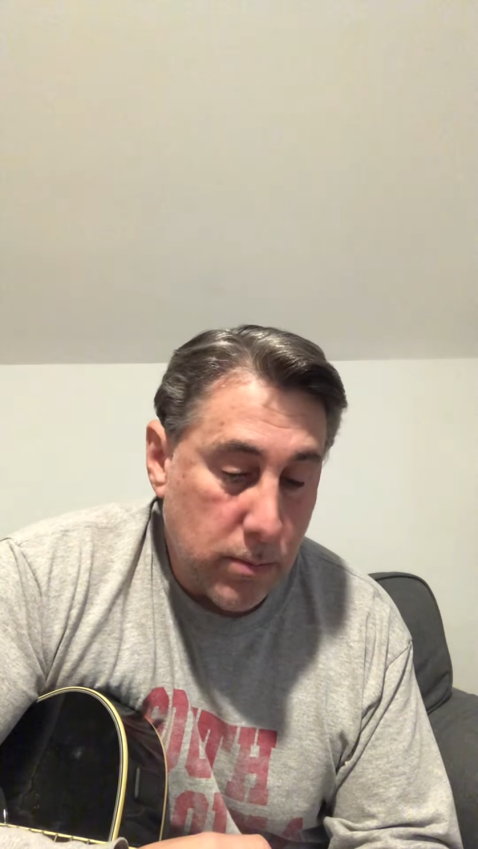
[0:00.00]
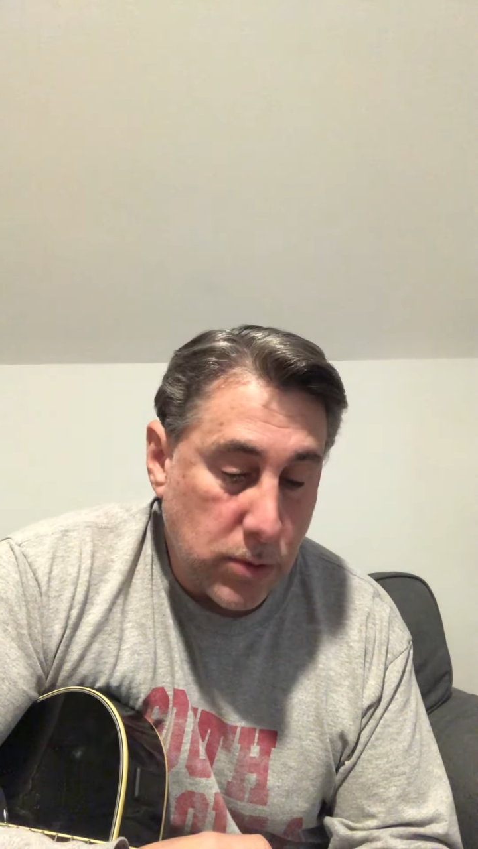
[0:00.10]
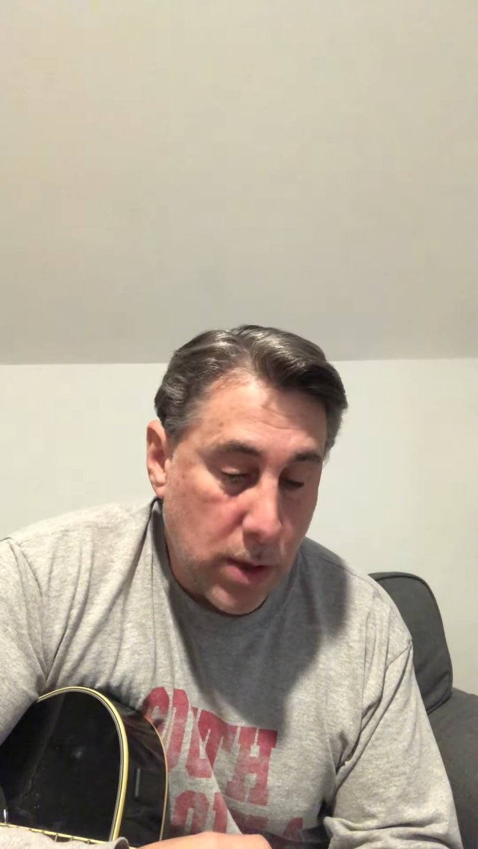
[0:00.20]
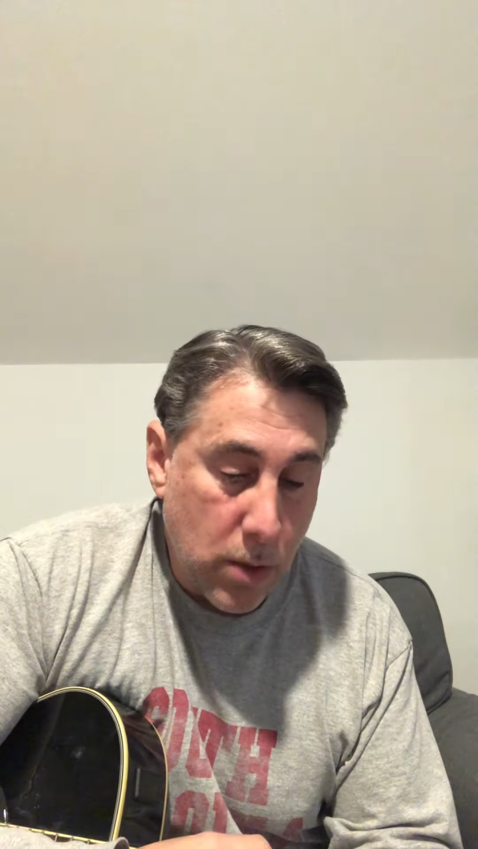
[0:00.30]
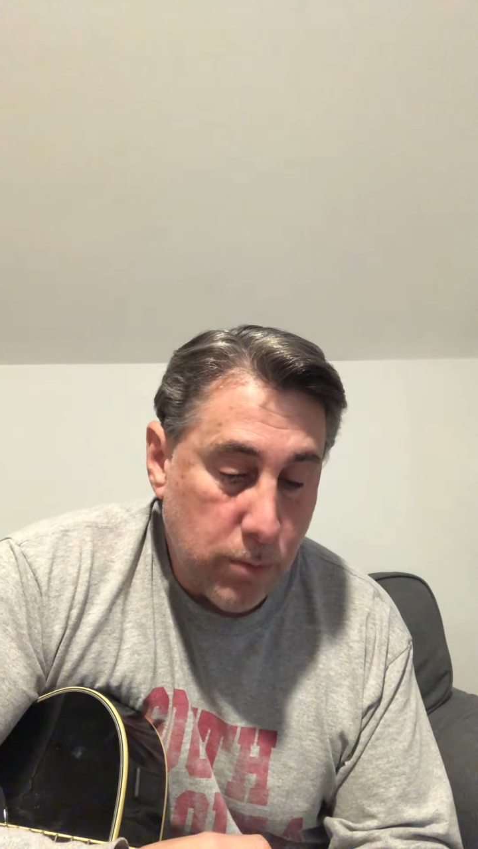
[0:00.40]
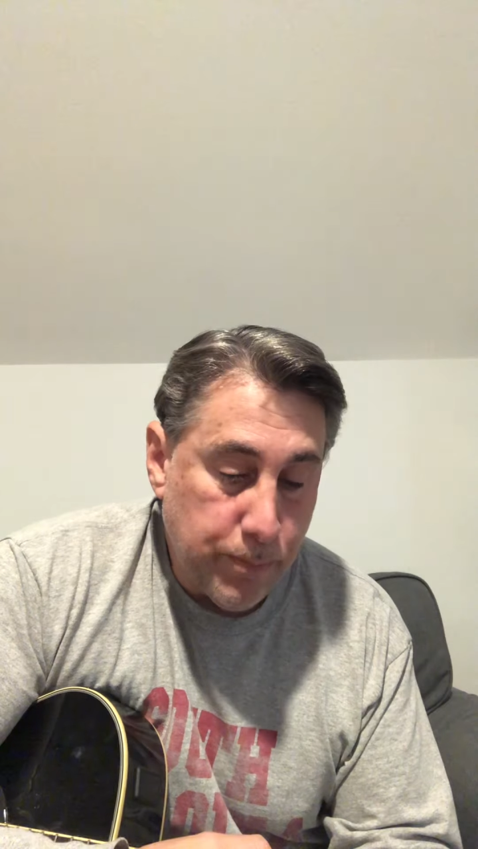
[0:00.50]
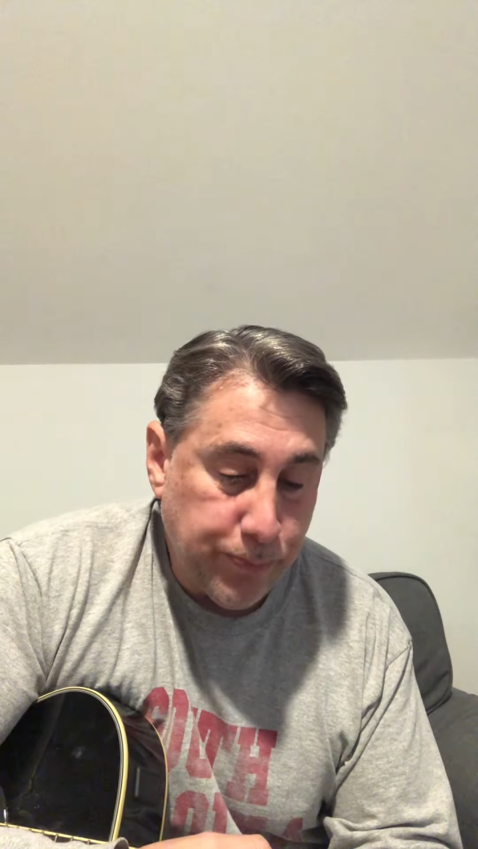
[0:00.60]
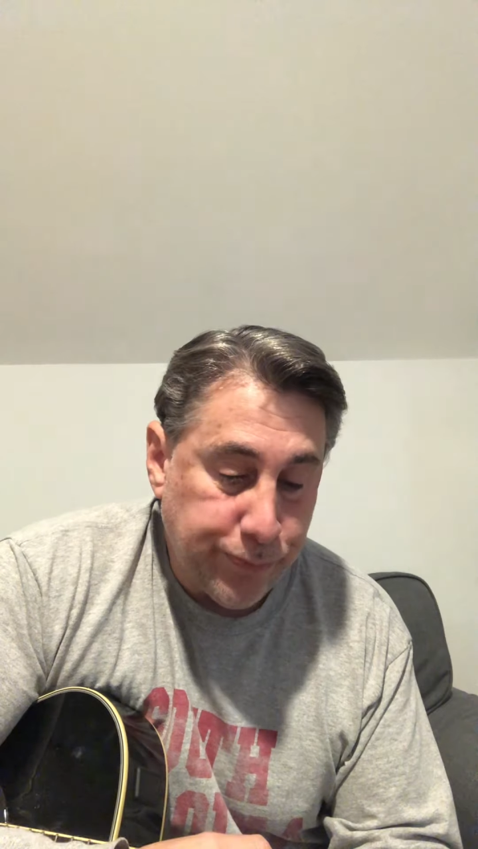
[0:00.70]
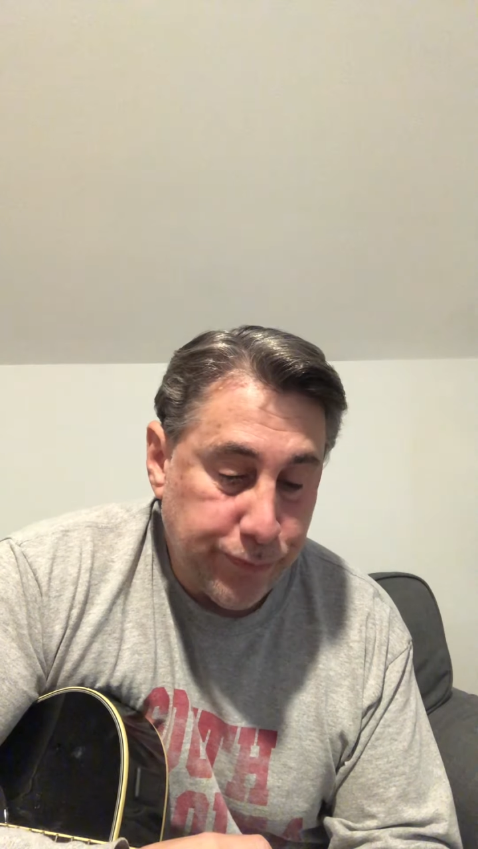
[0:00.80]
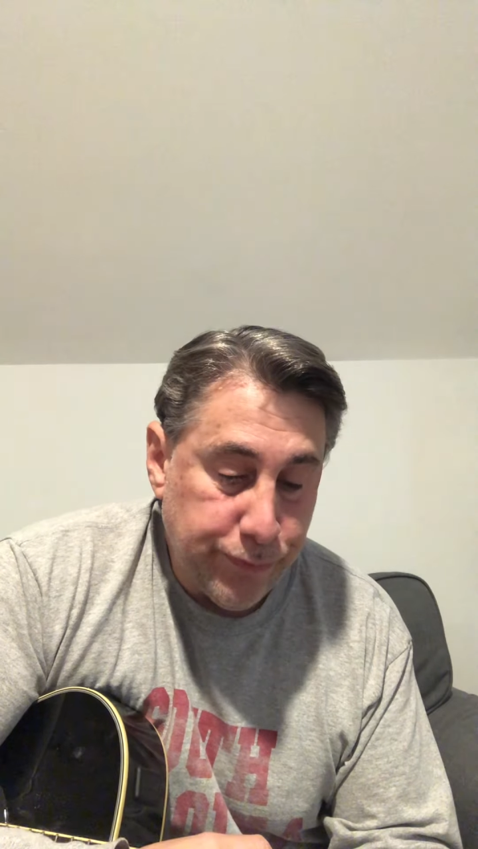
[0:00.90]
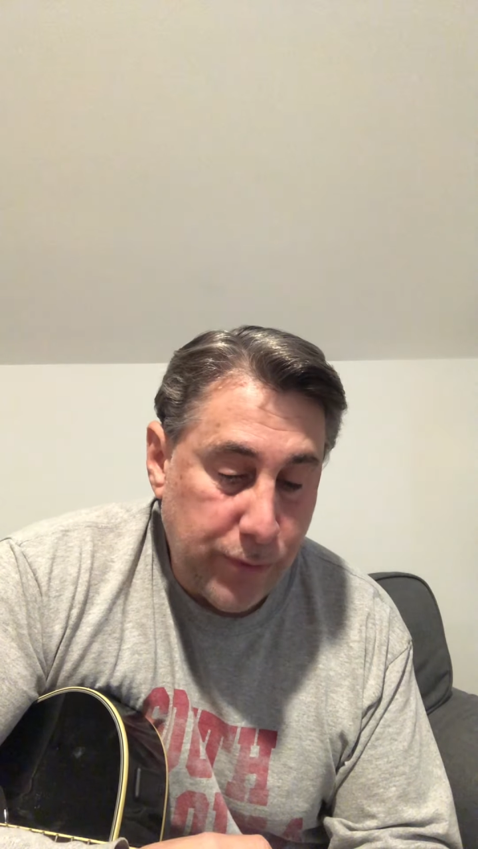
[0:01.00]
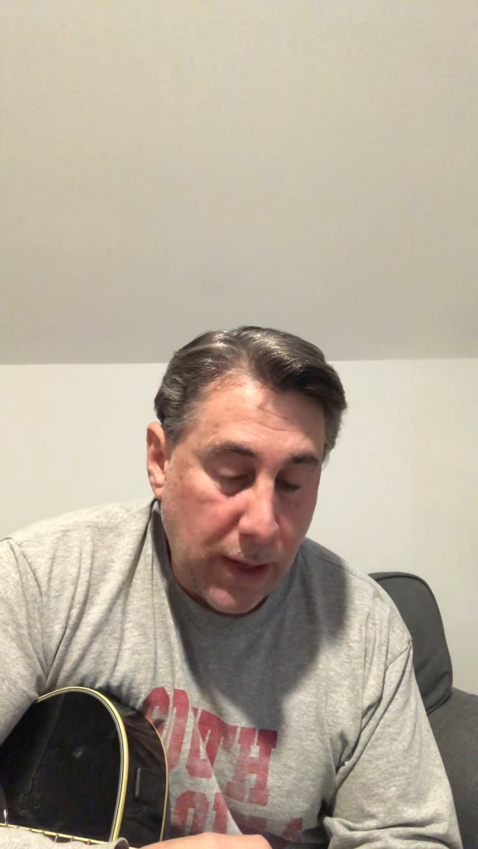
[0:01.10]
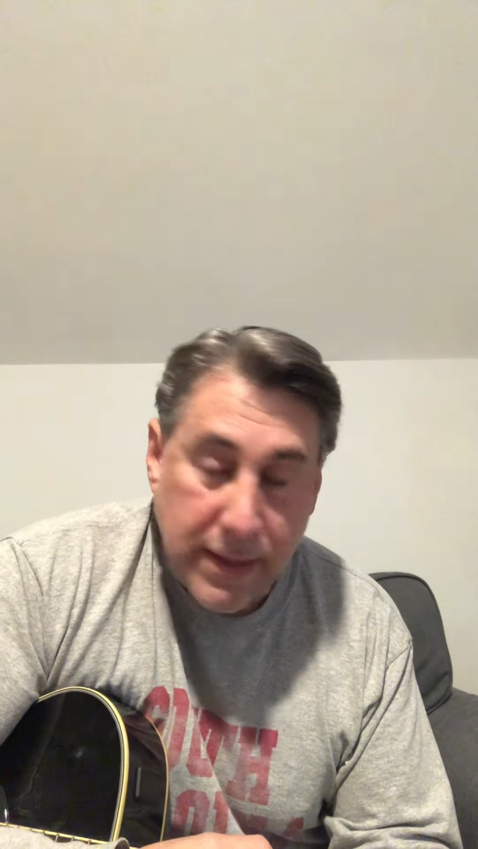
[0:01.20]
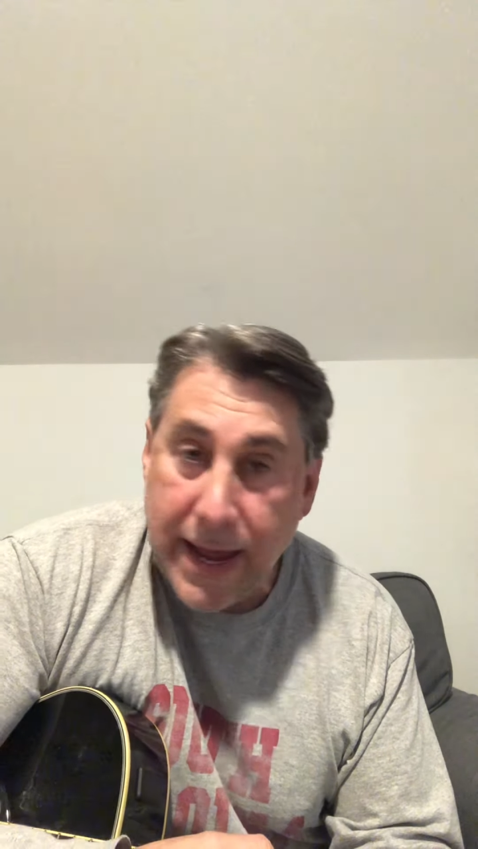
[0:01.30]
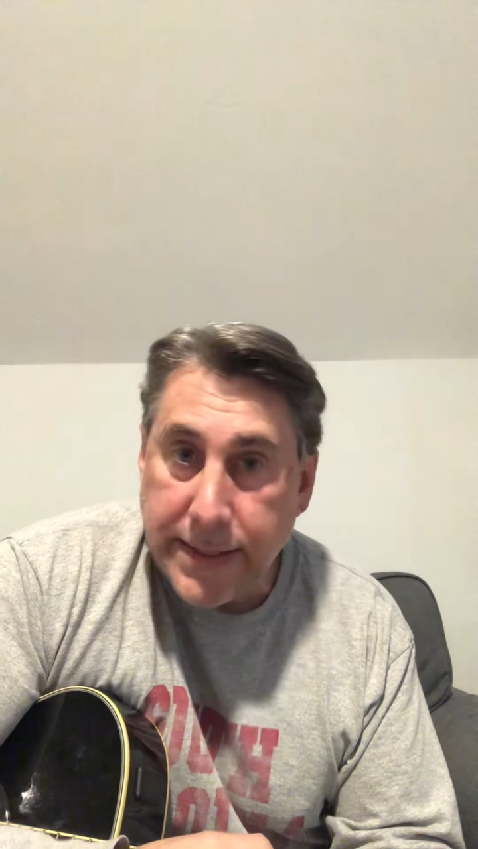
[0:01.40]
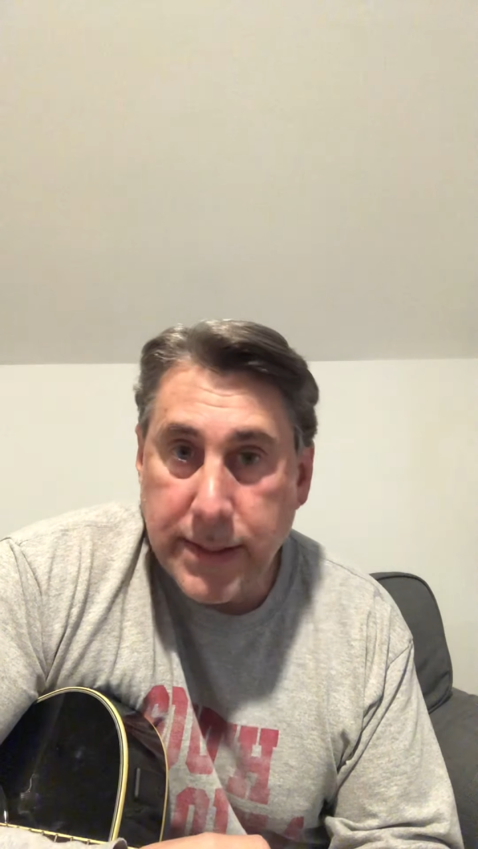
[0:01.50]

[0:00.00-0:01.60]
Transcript: So that's